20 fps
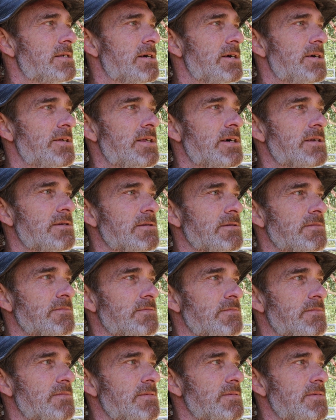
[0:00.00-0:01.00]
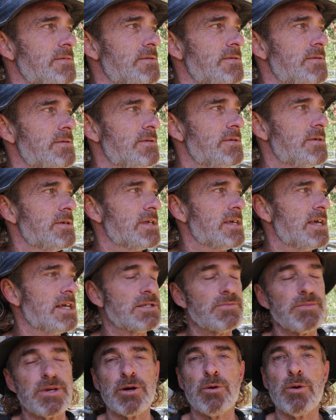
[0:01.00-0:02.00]
so that'll
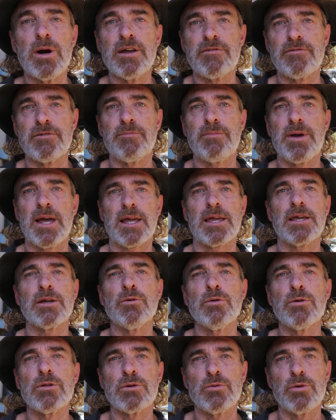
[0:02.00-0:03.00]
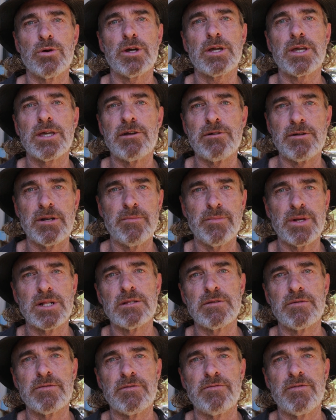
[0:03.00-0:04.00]
gets me away from packing all the work gear in the
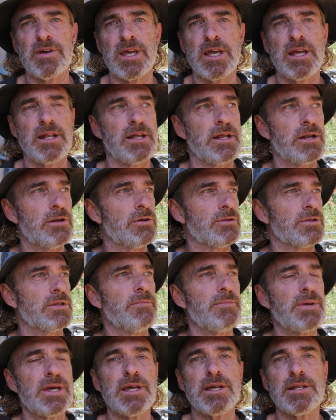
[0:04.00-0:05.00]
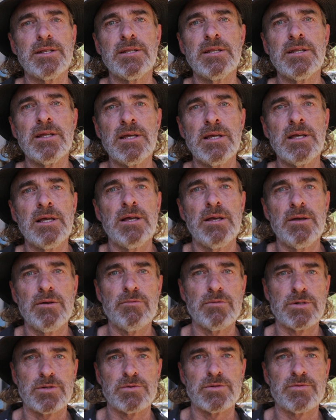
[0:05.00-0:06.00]
middle of the van and on the bed,
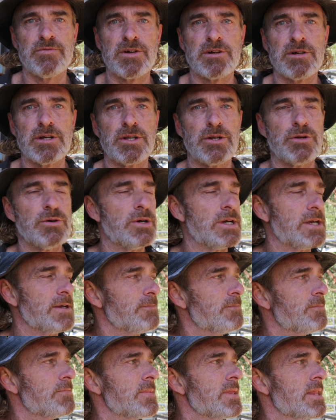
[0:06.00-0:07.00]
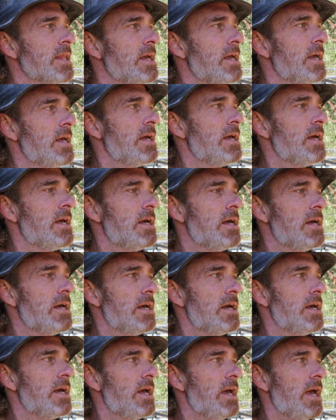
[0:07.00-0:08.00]
which was very annoying.
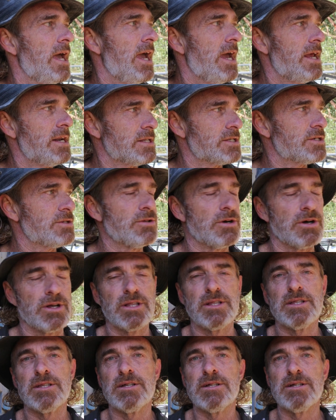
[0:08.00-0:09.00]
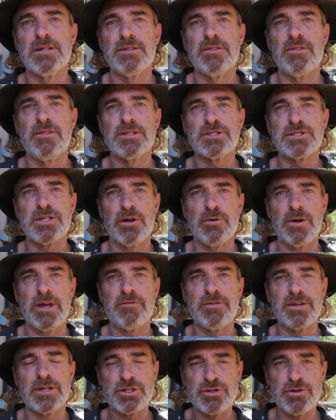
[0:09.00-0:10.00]
And it's not so
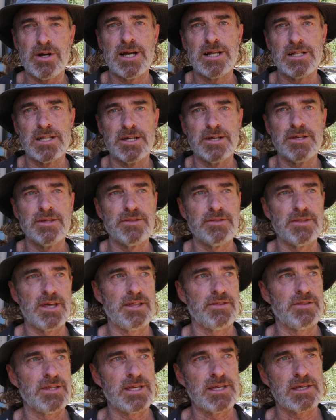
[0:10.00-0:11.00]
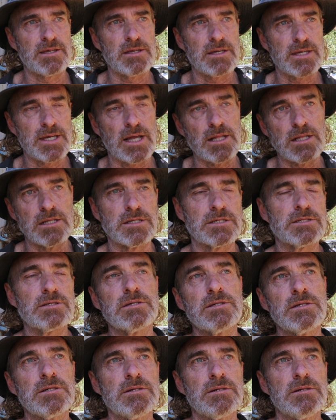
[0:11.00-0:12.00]
heavy a trailer that the
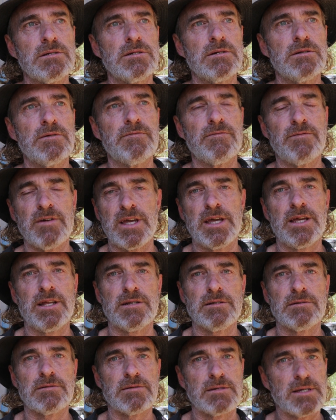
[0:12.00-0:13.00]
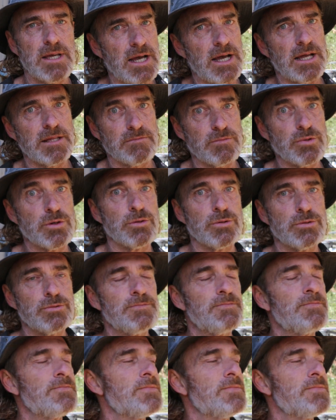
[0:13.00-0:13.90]
gutless van can't pull.